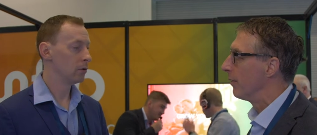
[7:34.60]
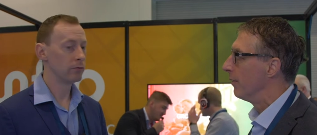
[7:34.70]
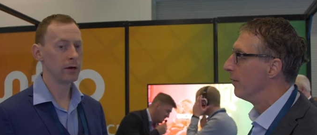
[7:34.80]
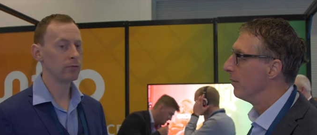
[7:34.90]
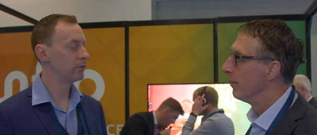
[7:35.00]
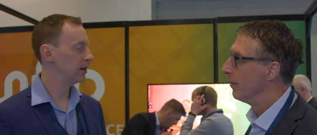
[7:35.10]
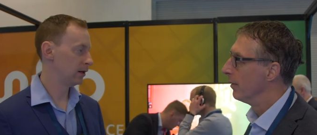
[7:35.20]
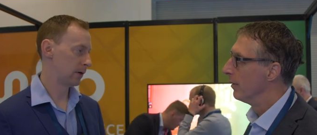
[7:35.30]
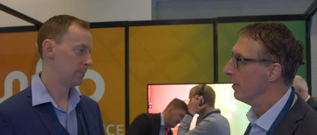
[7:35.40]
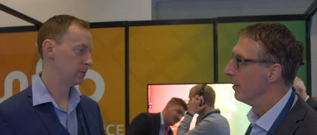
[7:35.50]
Speaker 1: Well, we're in a
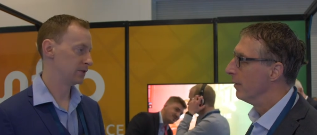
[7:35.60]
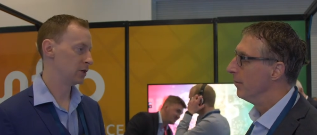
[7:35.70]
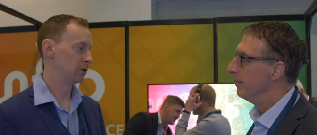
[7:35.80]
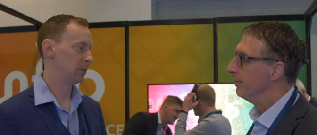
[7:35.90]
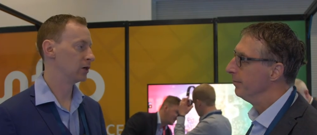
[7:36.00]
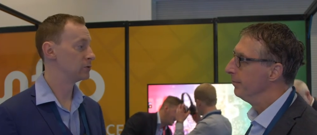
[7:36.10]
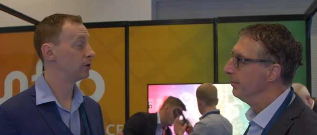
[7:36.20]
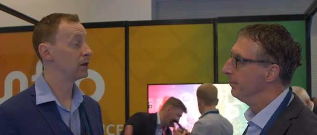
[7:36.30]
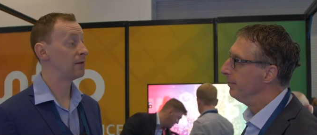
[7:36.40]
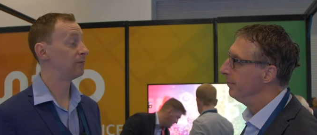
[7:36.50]
really great position because
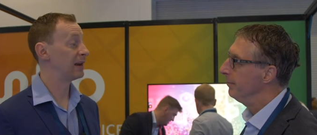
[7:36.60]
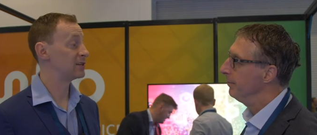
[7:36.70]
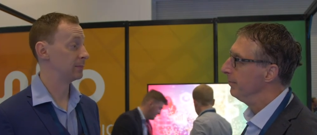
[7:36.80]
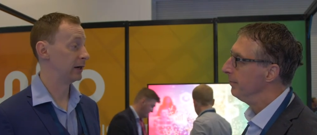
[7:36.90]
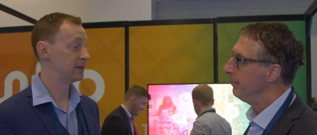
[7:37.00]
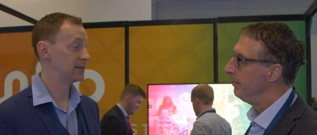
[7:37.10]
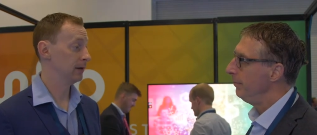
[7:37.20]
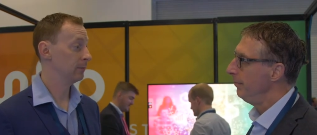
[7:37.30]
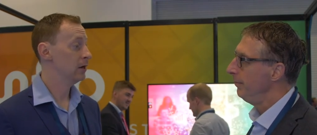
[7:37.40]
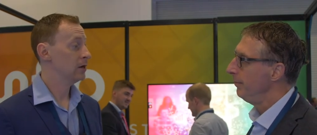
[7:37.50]
we've got that
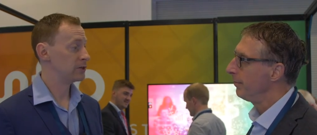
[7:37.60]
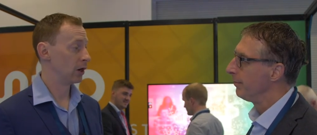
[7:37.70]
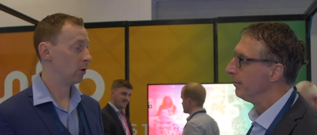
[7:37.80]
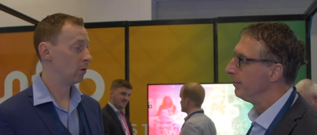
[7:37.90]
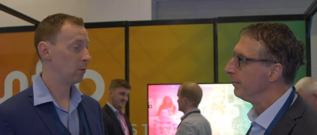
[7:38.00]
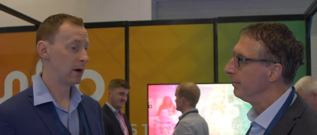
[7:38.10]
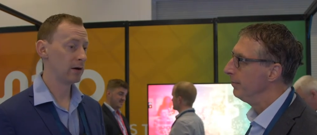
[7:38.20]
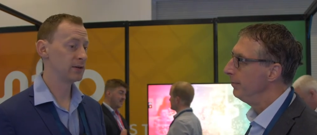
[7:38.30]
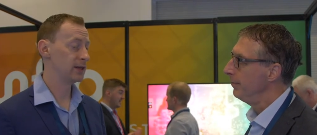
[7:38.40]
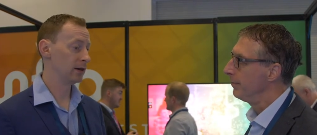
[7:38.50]
flexibility. So
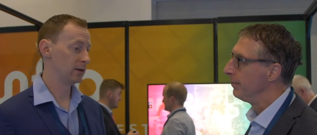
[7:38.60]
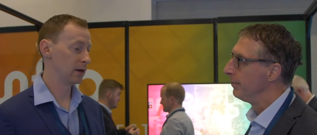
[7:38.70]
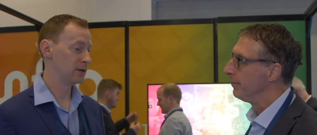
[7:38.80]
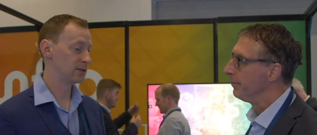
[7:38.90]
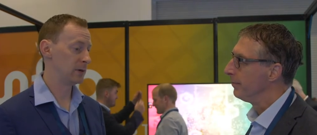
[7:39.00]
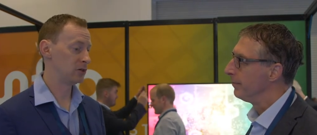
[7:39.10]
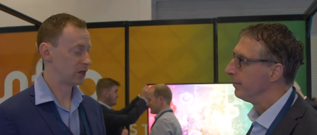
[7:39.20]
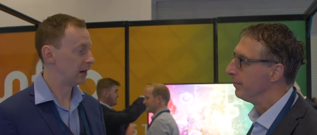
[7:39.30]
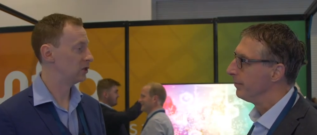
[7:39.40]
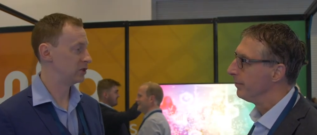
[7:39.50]
where I think there's been
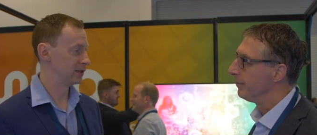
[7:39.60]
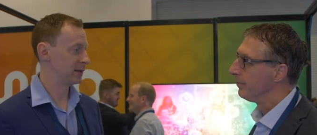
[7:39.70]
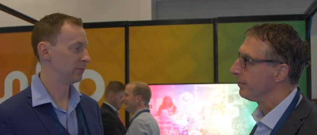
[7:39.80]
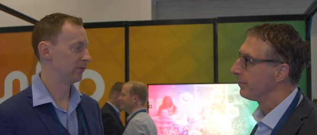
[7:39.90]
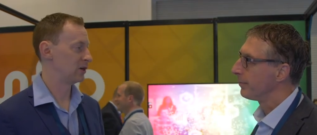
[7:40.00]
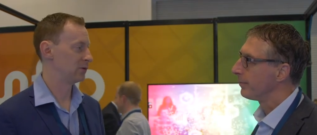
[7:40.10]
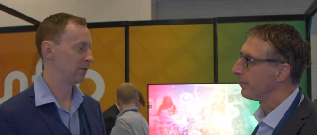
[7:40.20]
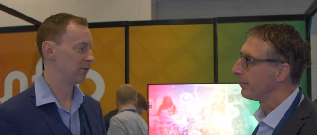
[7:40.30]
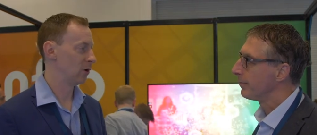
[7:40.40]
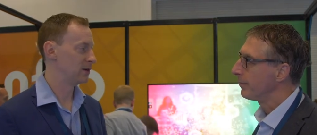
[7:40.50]
challenges in the profession
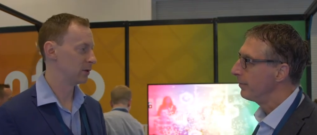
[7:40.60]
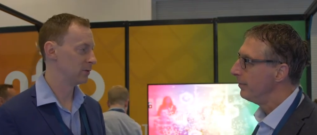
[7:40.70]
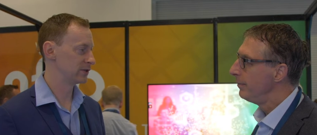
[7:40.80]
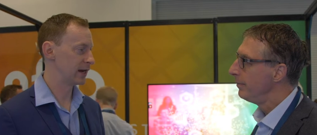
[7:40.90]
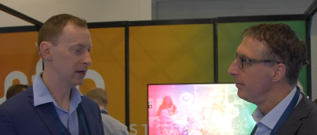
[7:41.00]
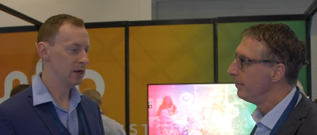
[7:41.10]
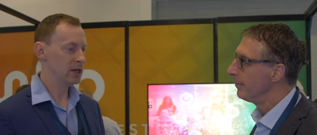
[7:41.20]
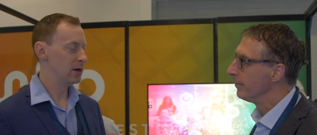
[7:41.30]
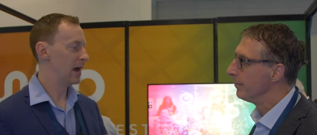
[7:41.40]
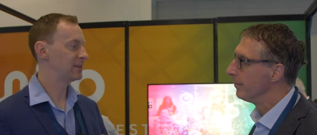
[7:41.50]
before is almost like
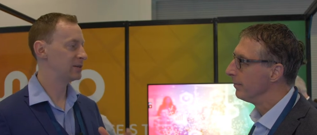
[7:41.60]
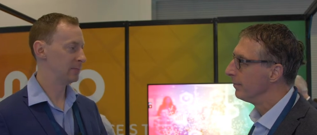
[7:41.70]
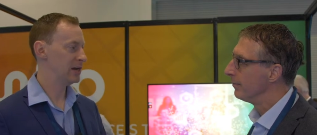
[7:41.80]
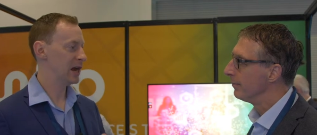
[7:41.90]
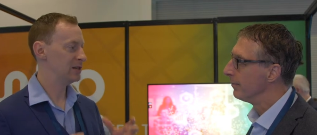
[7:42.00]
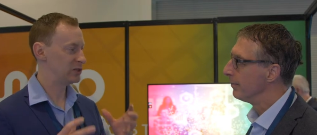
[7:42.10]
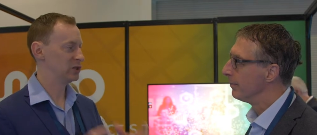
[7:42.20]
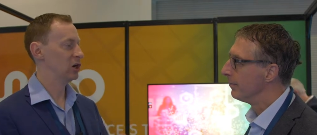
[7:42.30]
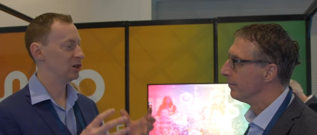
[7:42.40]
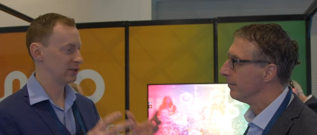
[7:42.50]
you had to be a
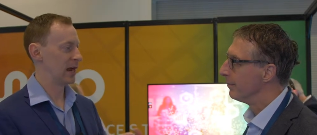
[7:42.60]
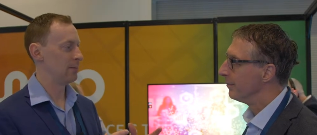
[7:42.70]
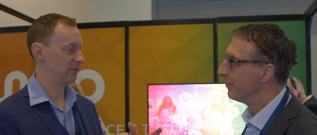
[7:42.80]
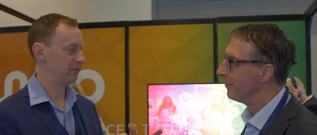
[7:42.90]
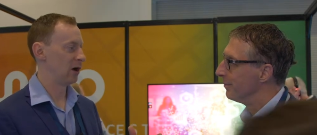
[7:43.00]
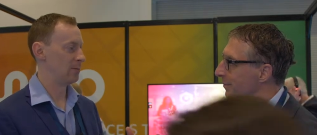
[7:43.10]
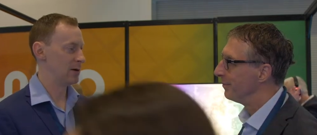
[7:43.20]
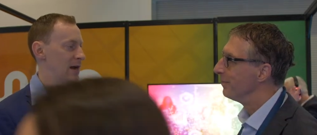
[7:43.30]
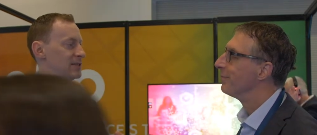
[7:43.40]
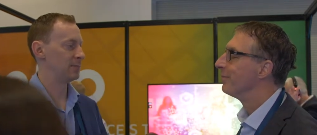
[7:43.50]
certain type of firm.
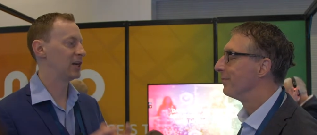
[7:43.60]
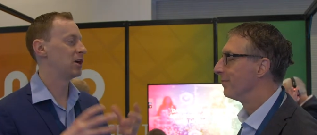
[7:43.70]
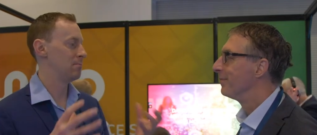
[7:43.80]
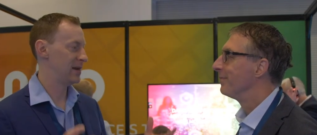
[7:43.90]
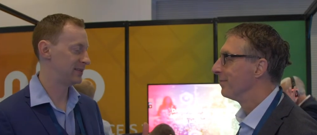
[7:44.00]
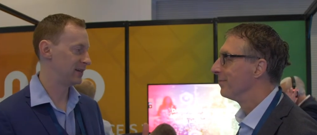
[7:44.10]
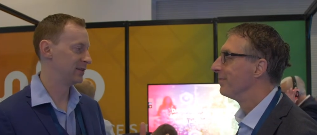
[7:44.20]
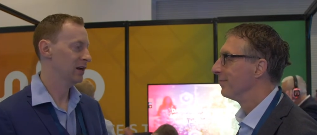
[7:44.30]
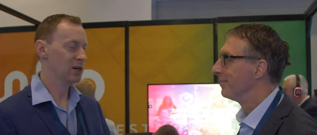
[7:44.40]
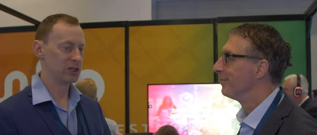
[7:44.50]
You had to be committed
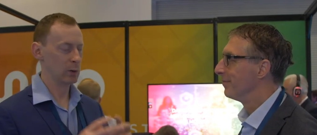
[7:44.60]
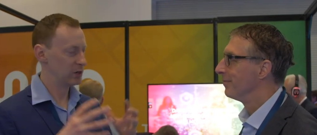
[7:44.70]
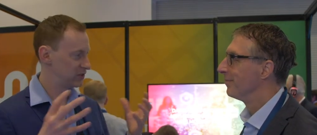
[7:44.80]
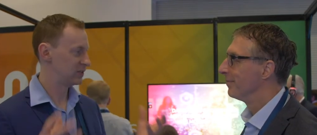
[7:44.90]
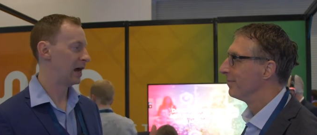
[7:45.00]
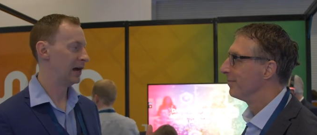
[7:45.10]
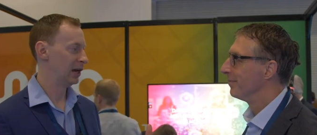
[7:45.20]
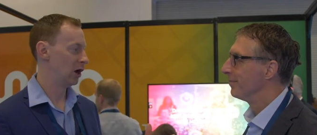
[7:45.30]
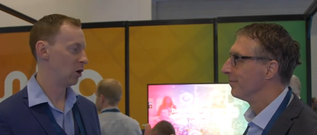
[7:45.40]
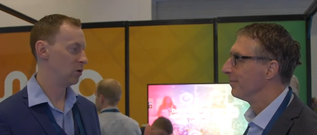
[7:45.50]
to a
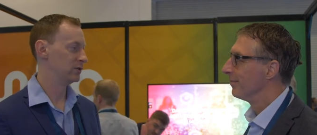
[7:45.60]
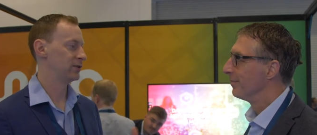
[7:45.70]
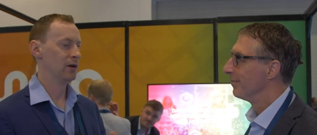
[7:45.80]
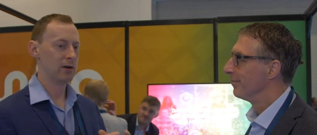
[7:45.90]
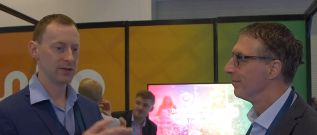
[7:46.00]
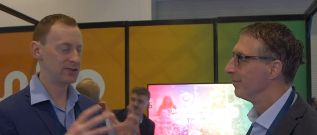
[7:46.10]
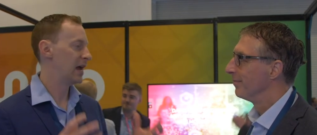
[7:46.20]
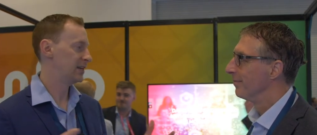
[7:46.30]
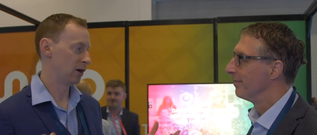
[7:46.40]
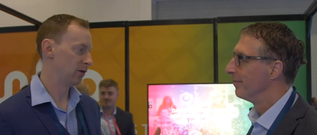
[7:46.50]
siloed
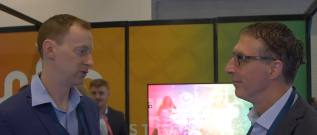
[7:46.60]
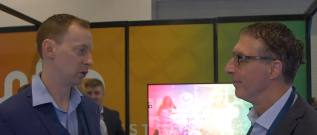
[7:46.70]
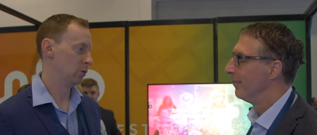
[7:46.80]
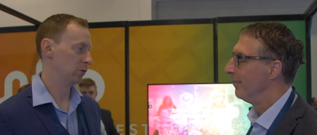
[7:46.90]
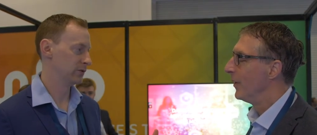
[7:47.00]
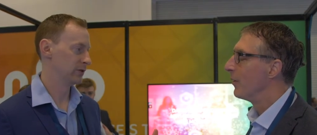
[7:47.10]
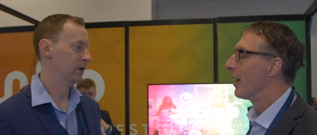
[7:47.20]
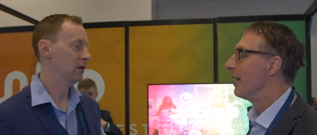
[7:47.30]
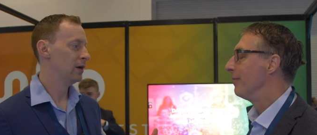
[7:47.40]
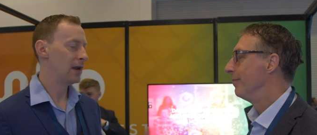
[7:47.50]
set of tools.
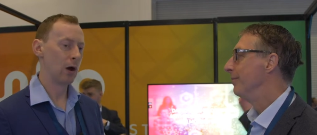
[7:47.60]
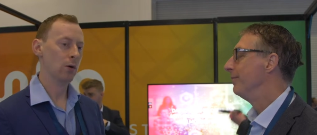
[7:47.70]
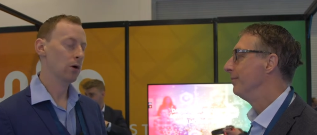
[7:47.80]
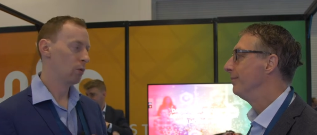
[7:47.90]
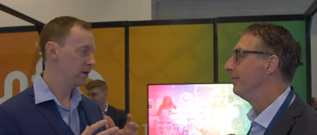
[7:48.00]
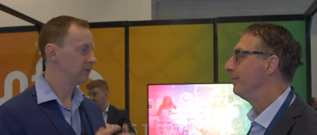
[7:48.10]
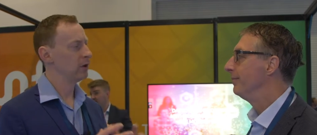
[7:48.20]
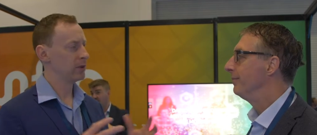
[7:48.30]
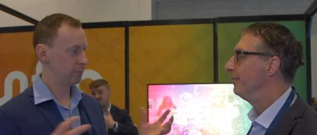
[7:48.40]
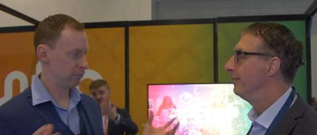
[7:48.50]
Okay. Now, we've
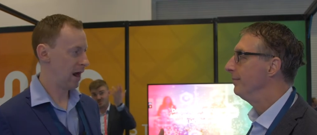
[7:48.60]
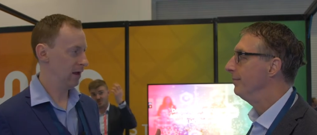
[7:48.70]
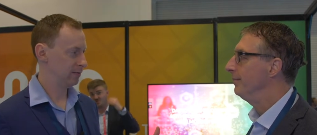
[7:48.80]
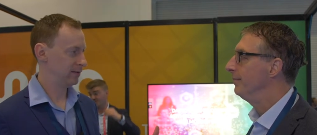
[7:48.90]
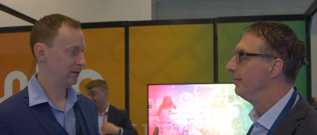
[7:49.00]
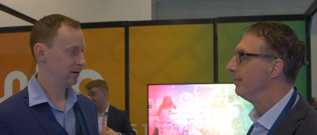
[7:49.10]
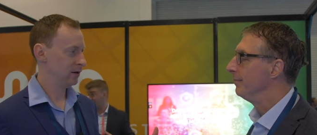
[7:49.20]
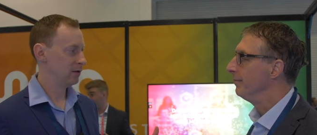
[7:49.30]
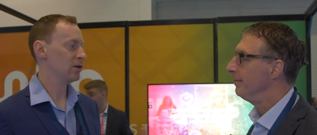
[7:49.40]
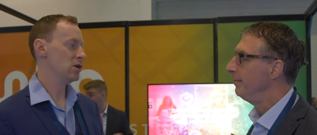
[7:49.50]
got the breadth
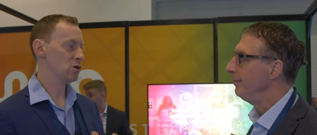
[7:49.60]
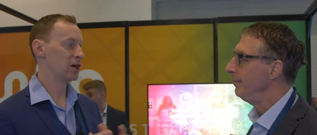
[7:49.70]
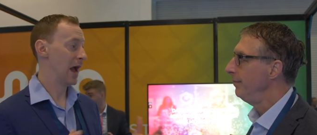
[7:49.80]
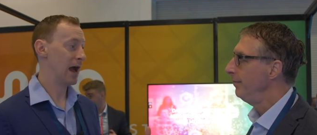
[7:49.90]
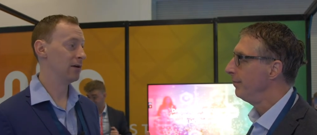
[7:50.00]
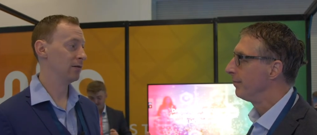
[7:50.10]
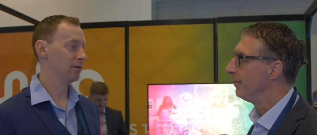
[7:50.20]
that you can